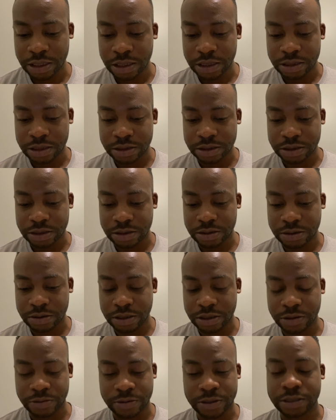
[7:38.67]
so
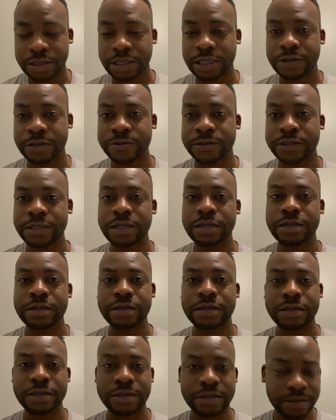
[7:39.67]
anyways, like I was saying,
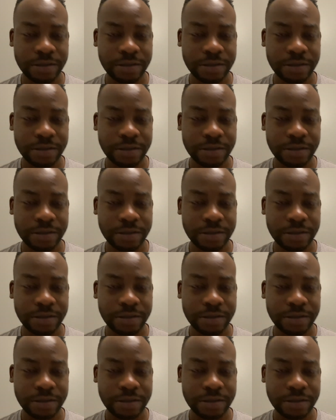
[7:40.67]
like